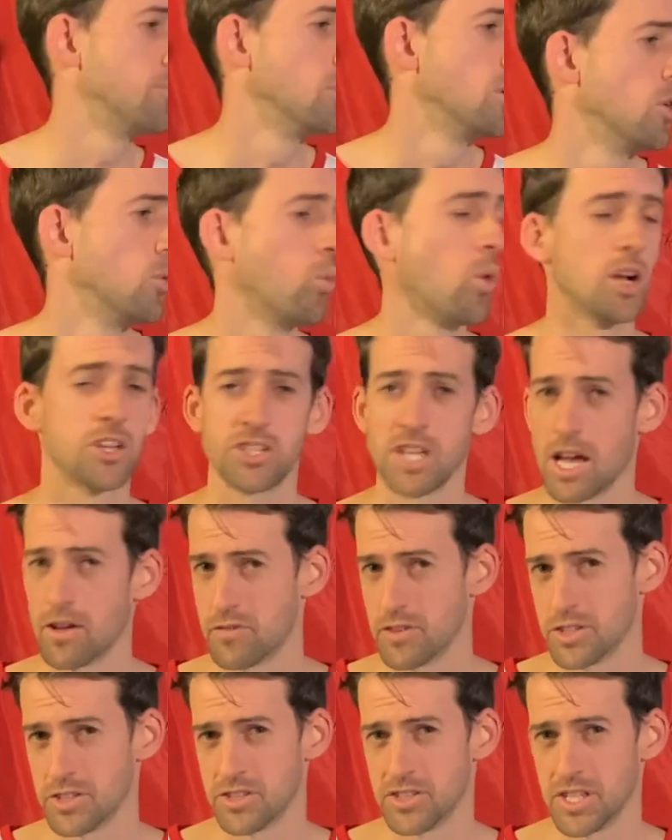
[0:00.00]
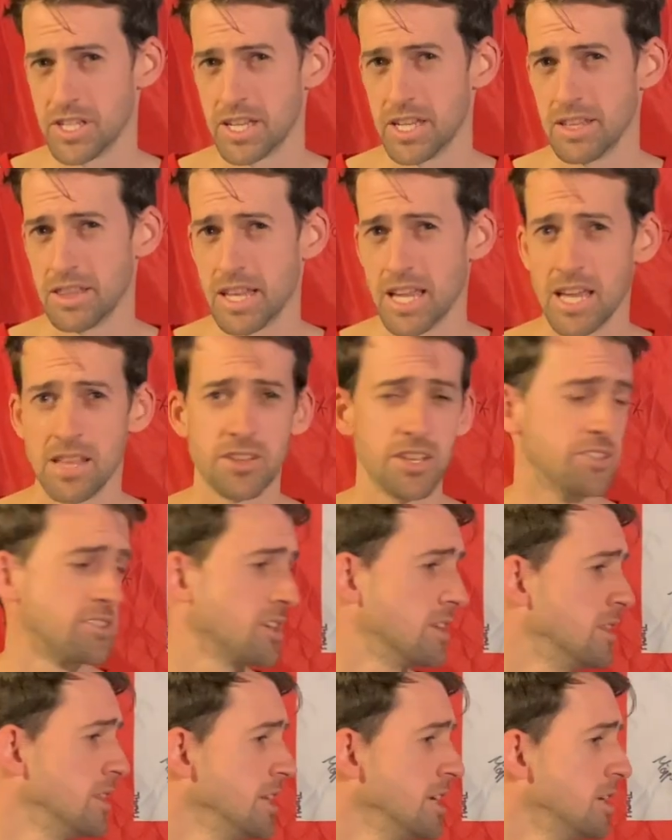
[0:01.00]
Watch out for the sticking there. There's
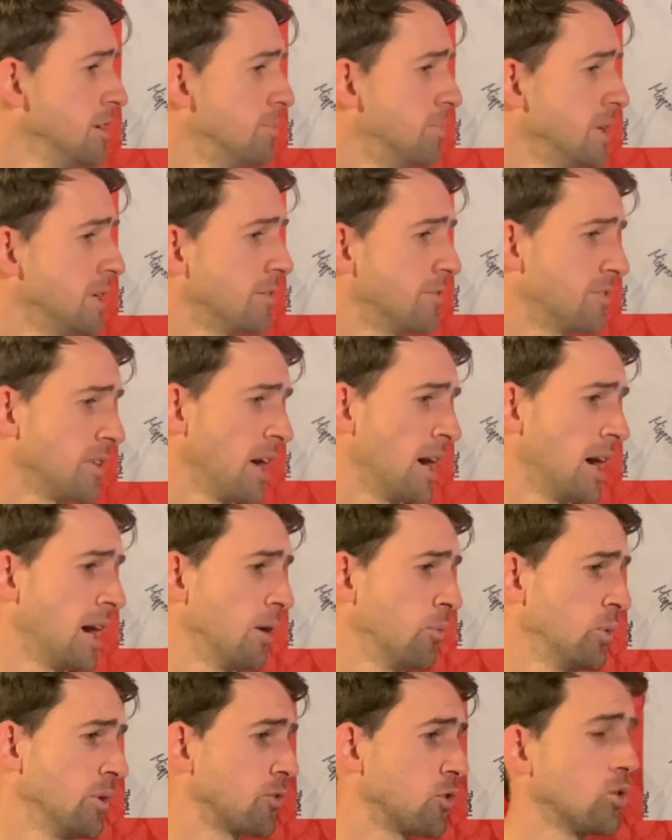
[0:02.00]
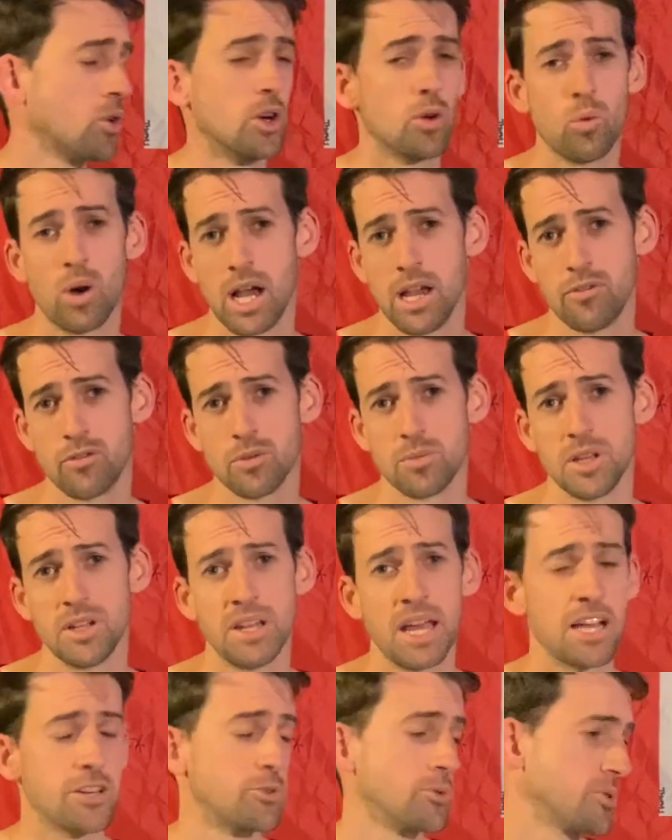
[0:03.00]
a little bit of we've gone away from the
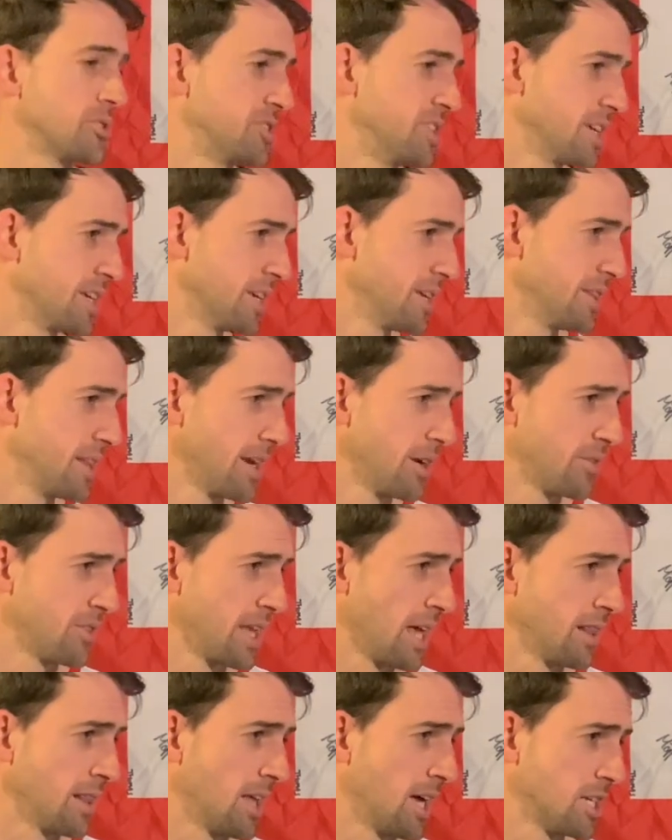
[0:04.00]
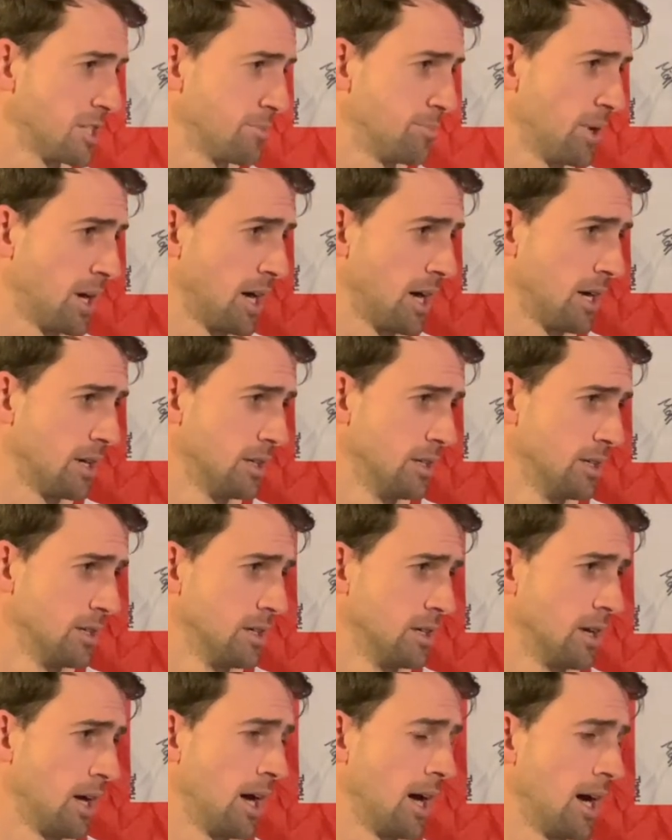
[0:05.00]
natural sticking there in that last bar
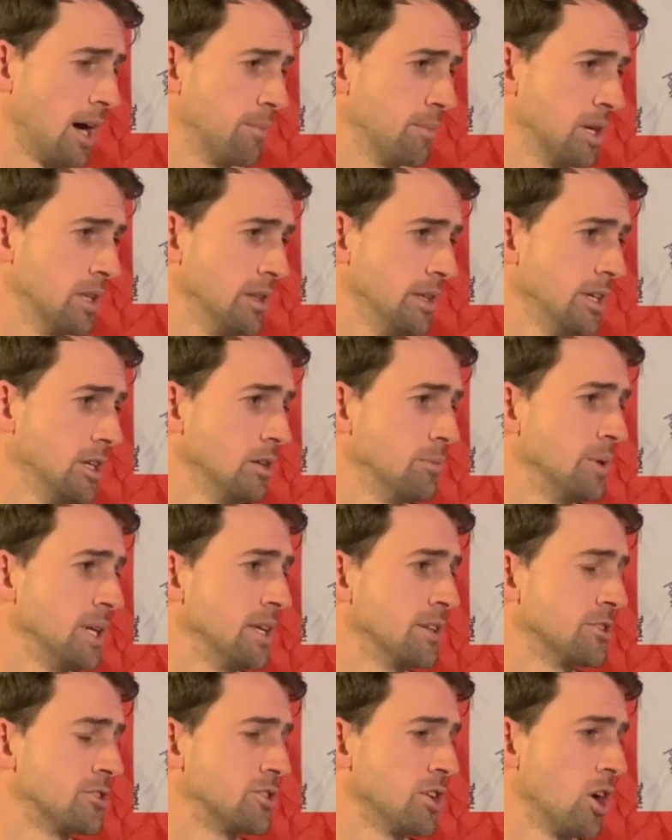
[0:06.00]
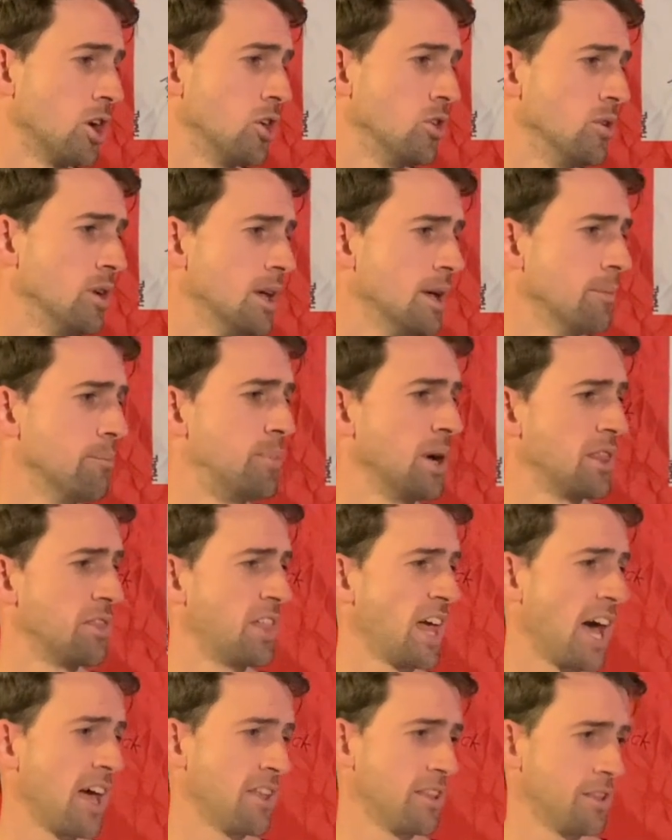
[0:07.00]
a little bit. So, but
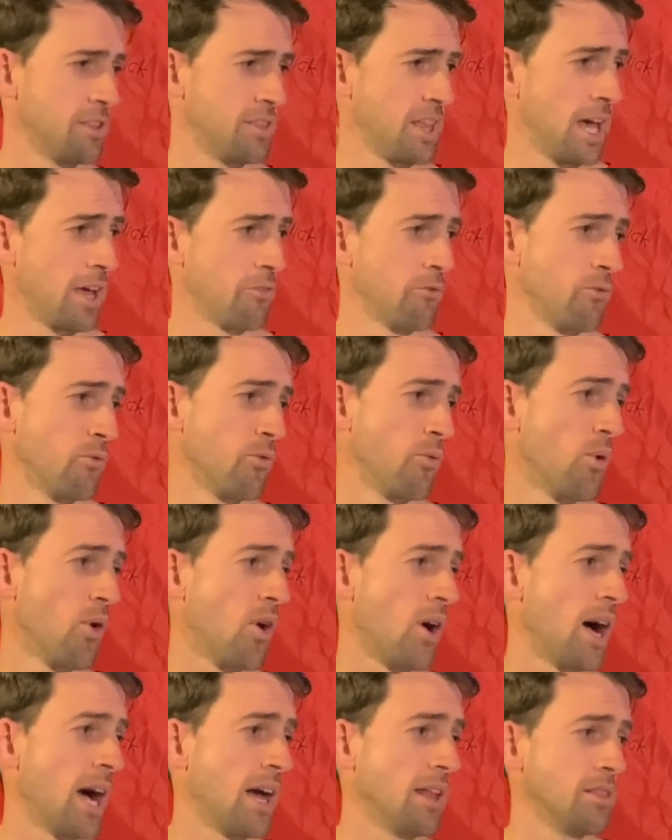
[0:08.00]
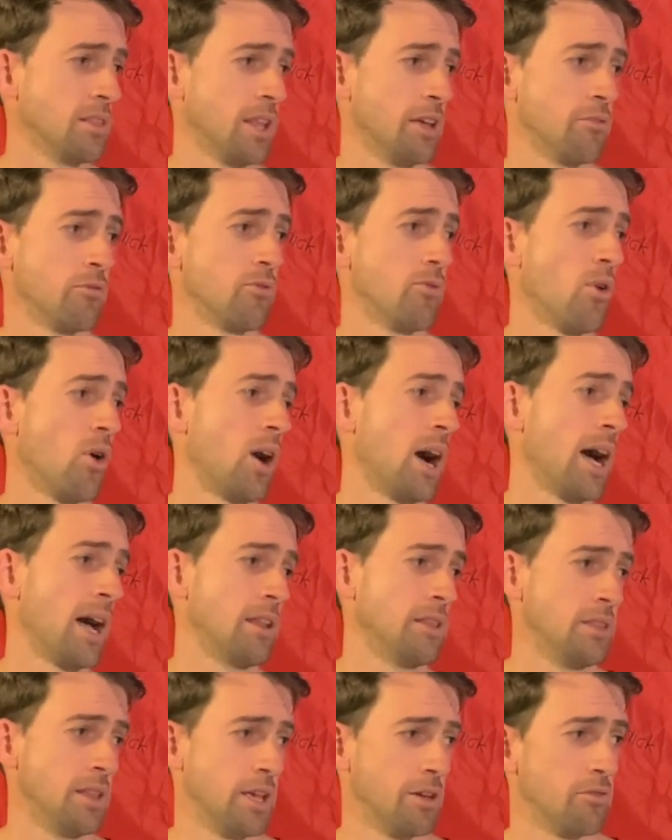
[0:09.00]
that right, left,
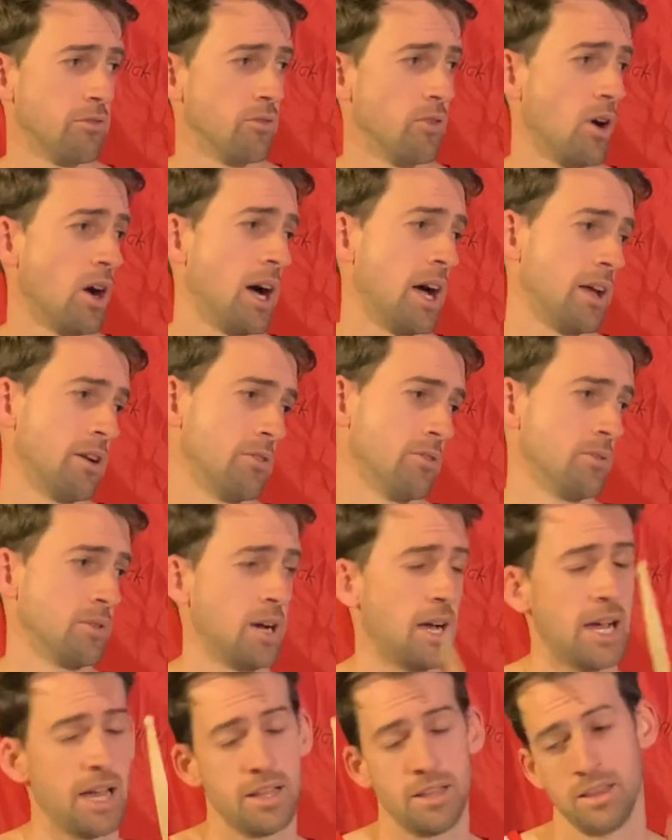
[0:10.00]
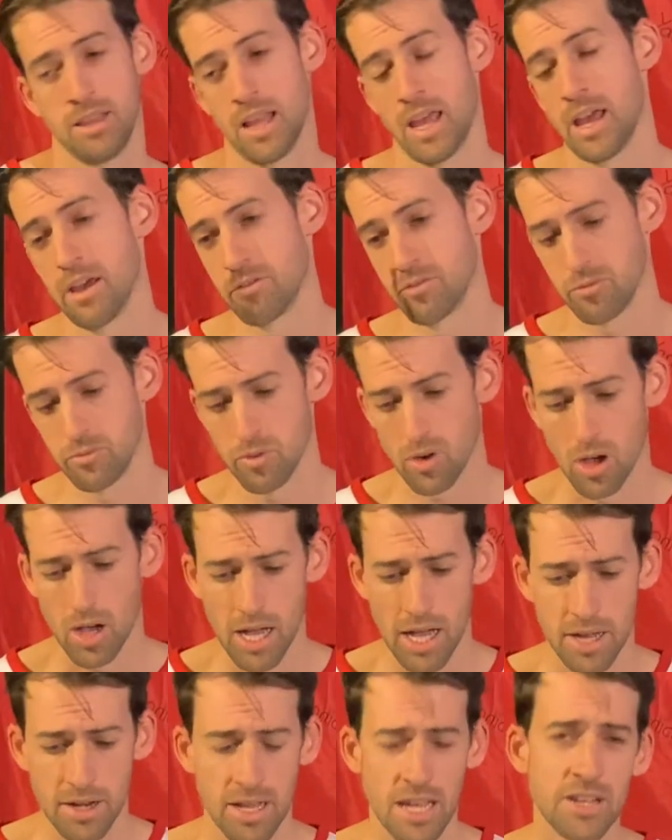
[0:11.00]
right, left, right, right, left,
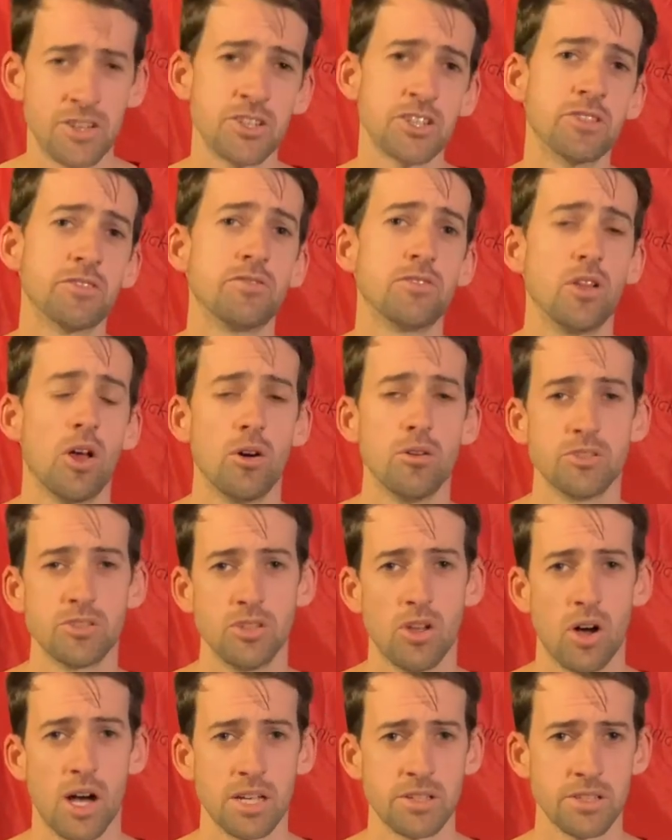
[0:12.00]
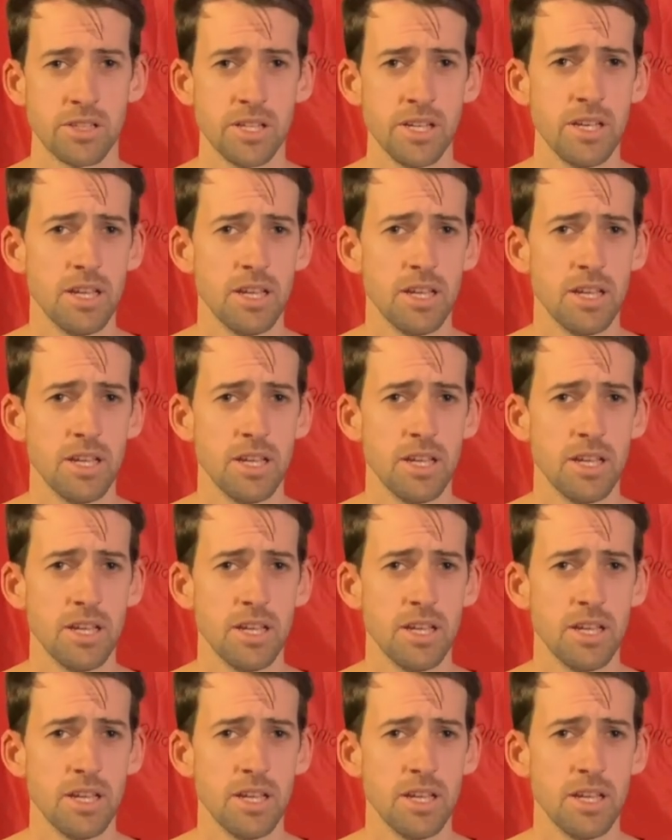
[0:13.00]
right, it just flows nicely,